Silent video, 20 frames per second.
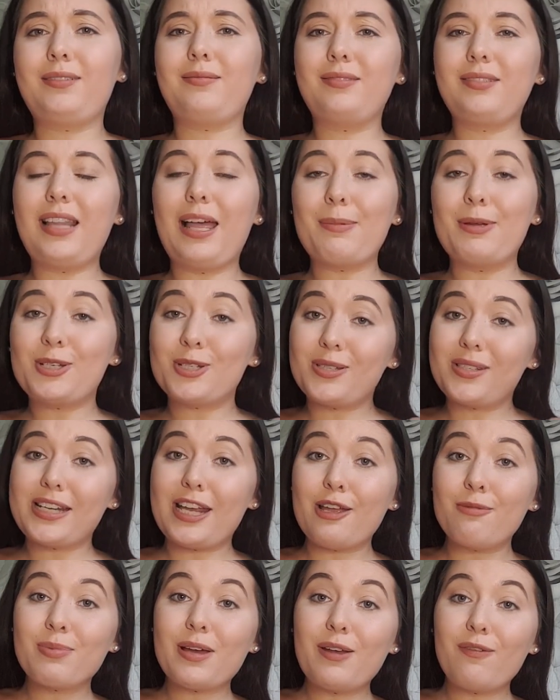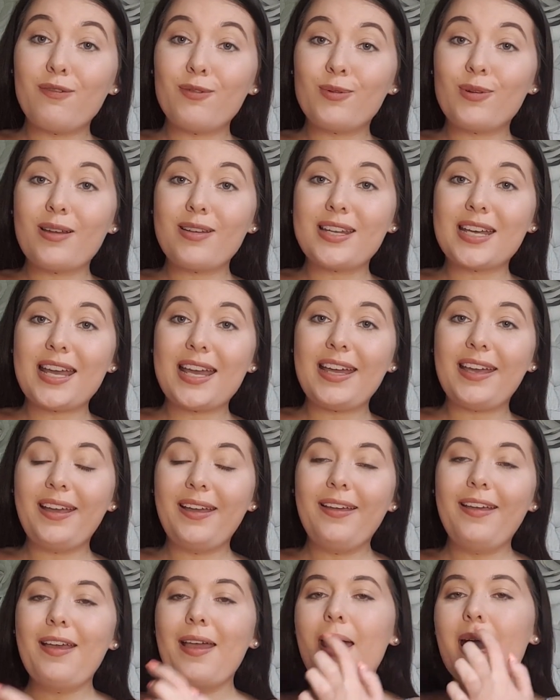let me just stay in bed for one day.
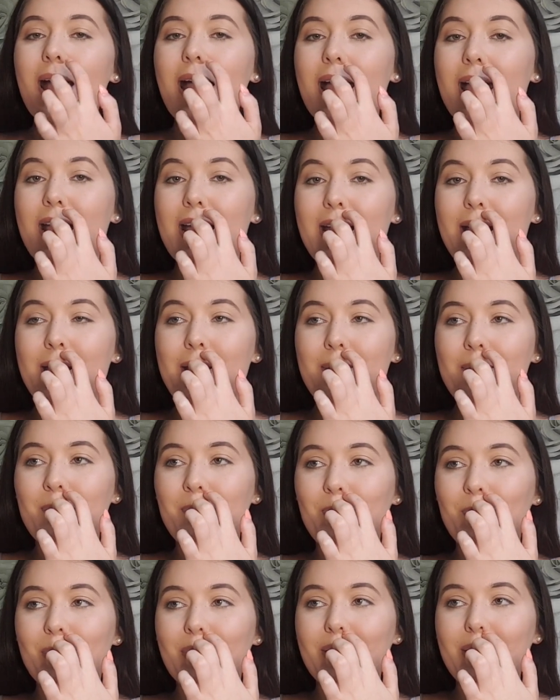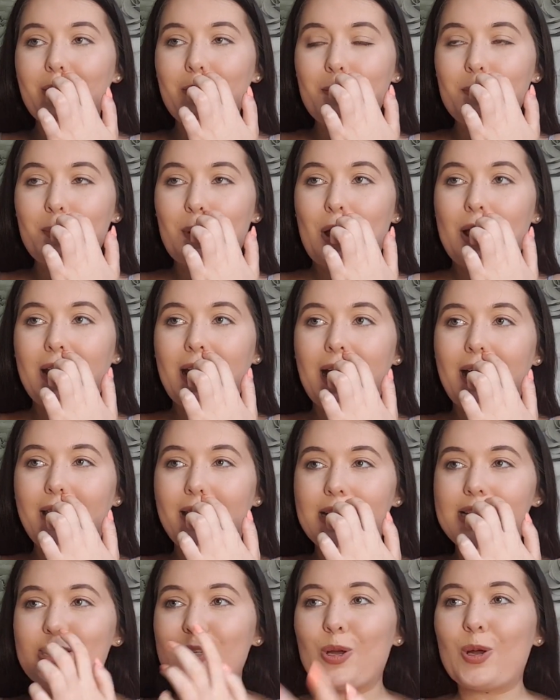But again,
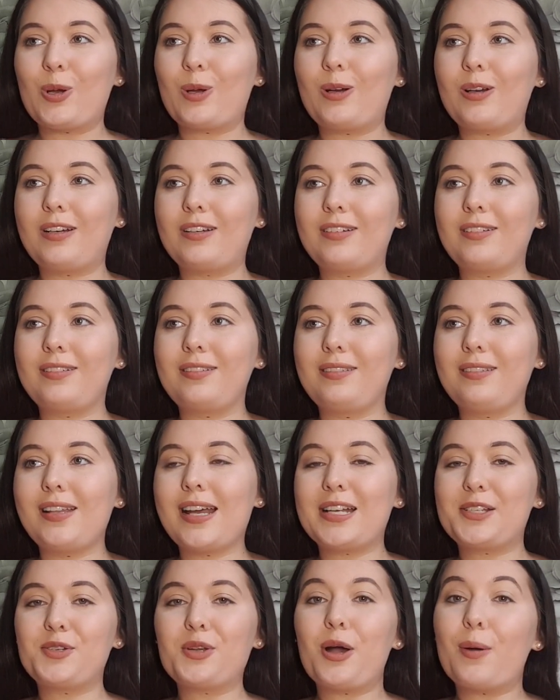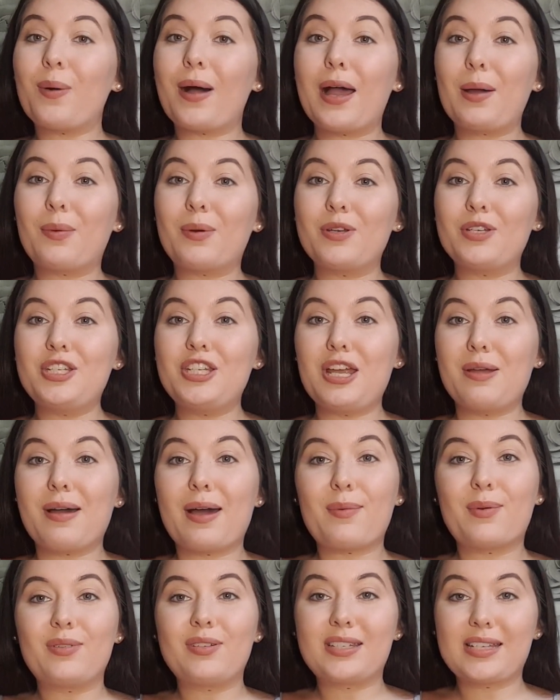that's not what I want to do. I
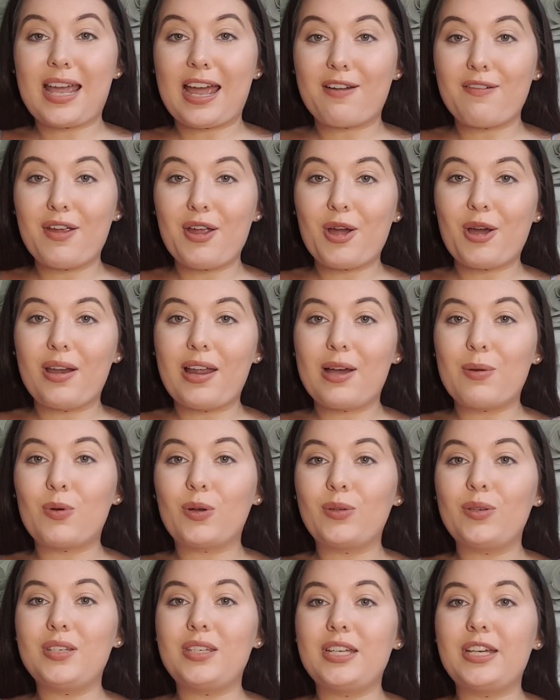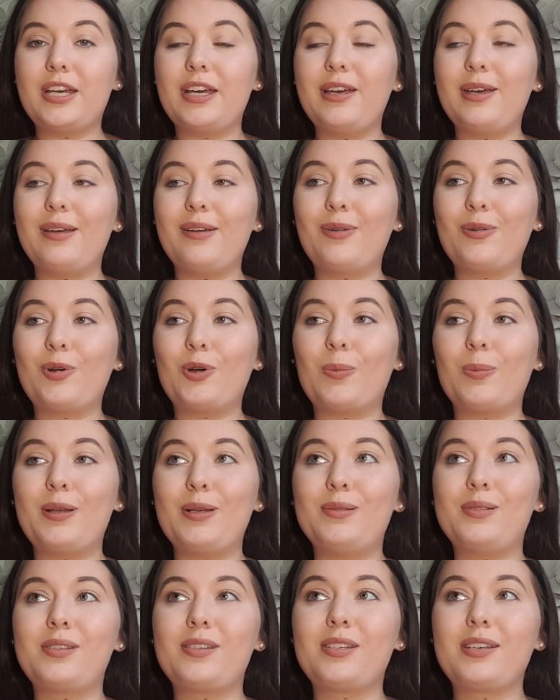want to carry on. I want to
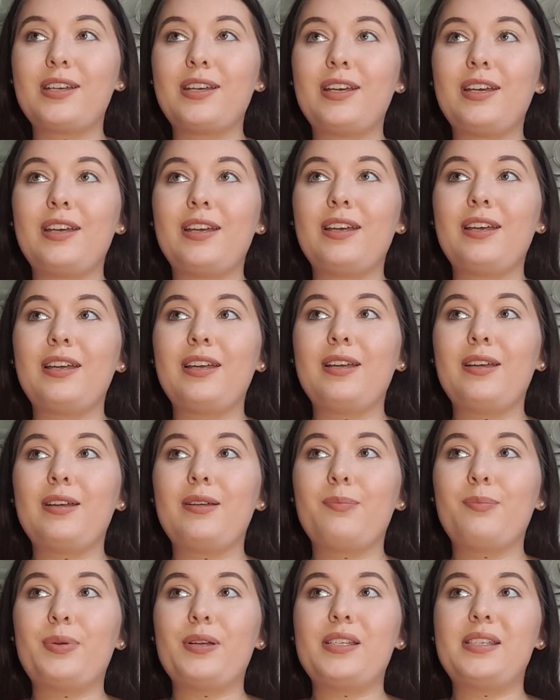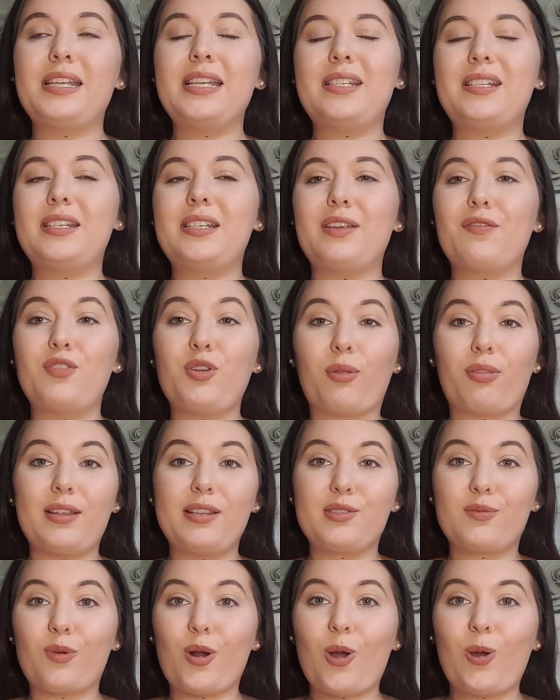almost persist as if
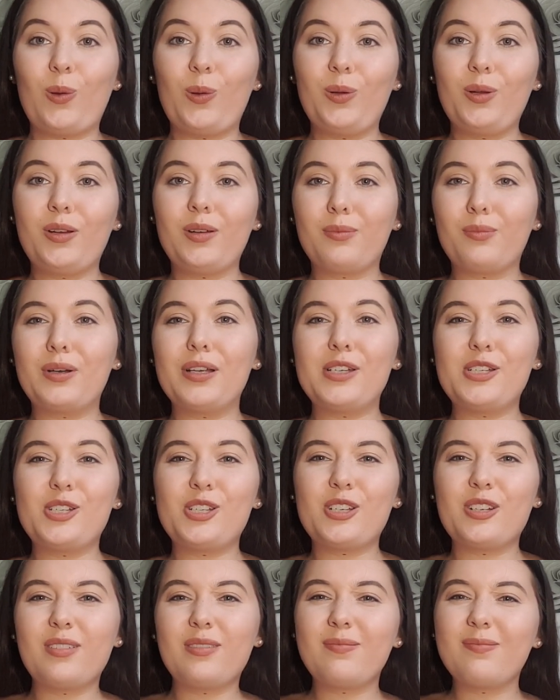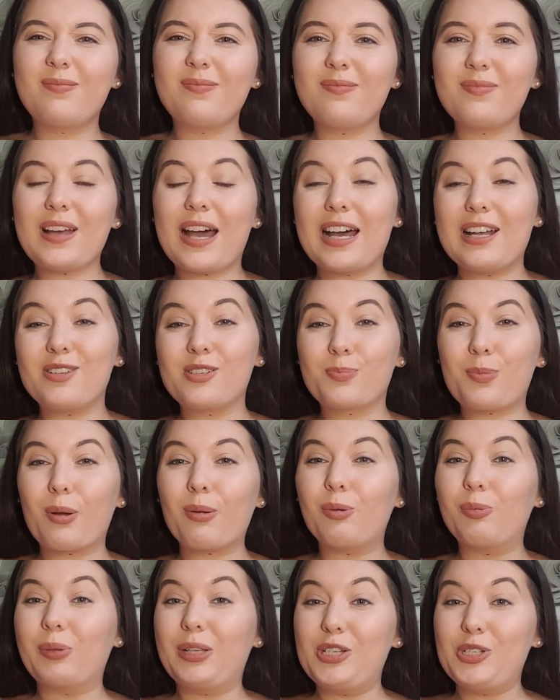nothing's wrong, which I
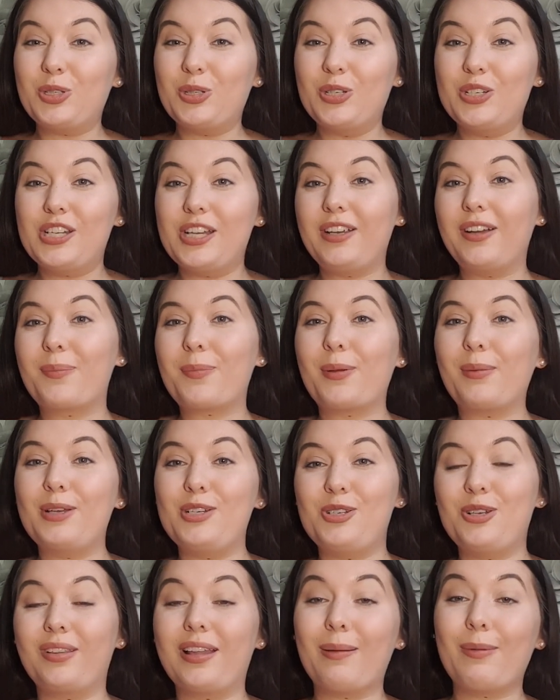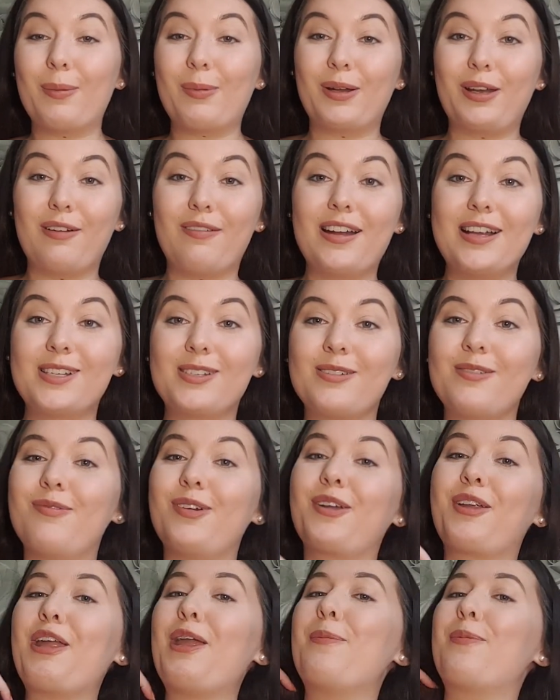probably shouldn't do. I probably should let my body rest and
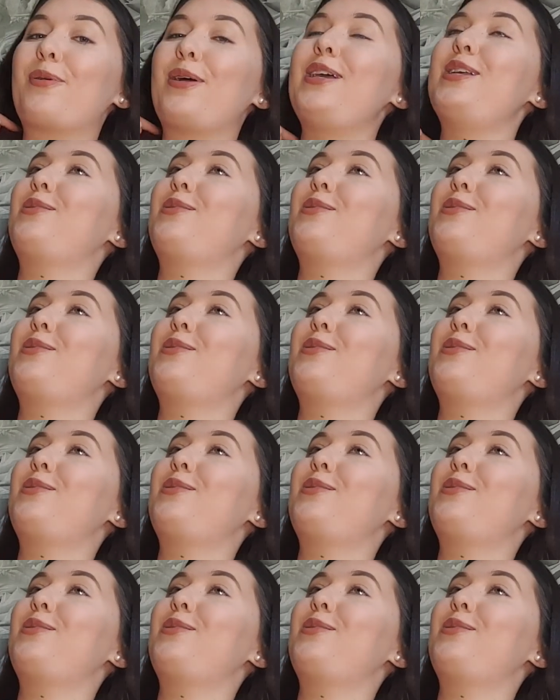recuperate